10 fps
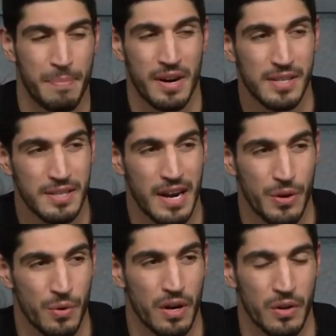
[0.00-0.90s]

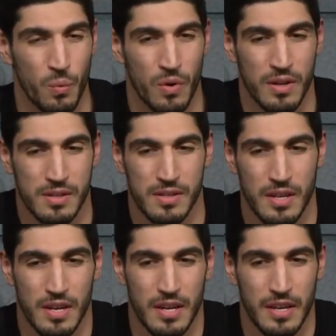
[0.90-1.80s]
President Erdogan wants
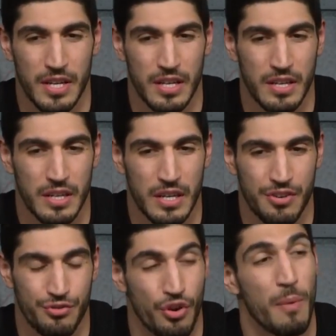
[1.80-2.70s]

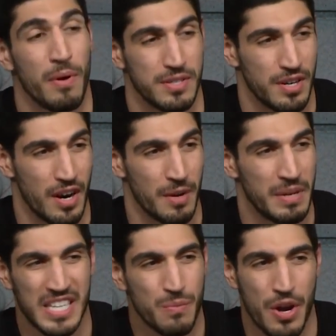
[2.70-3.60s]
robots around him.
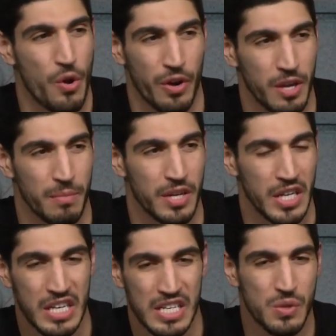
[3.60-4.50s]
He doesn't want no human.
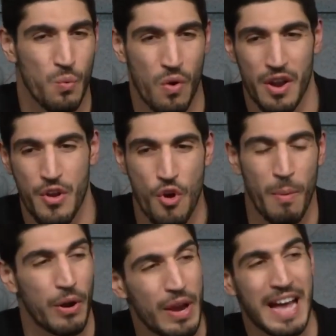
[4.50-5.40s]
He doesn't want
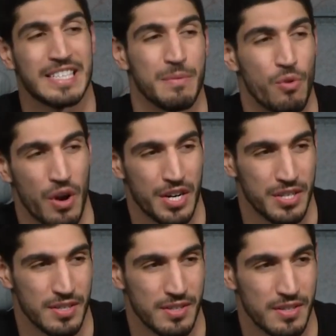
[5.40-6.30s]
nobody to ask him questions.